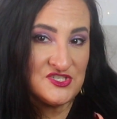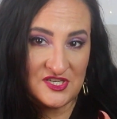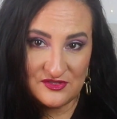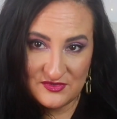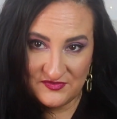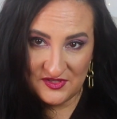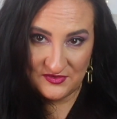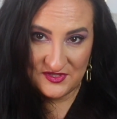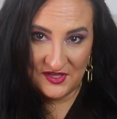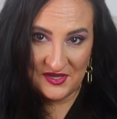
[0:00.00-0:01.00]
check those
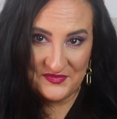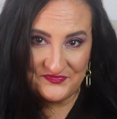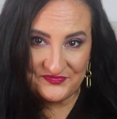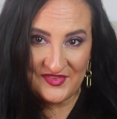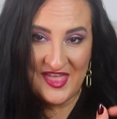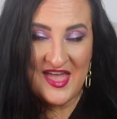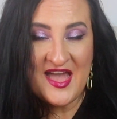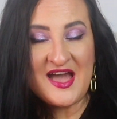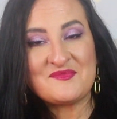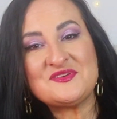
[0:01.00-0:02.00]
videos here.
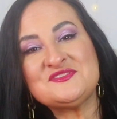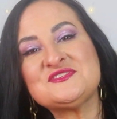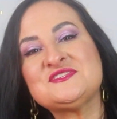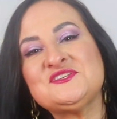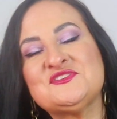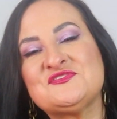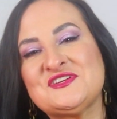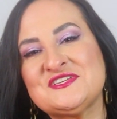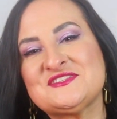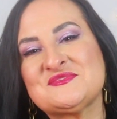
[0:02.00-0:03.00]
I'm going to see you
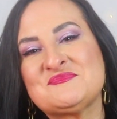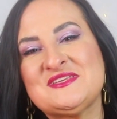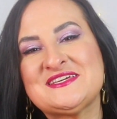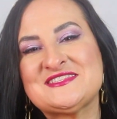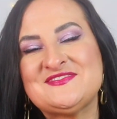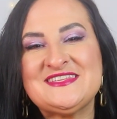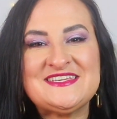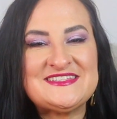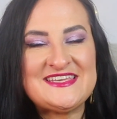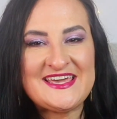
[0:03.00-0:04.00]
very soon in my next
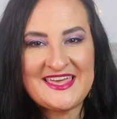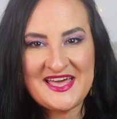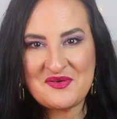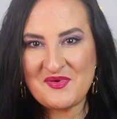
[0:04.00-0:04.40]
video. Take care,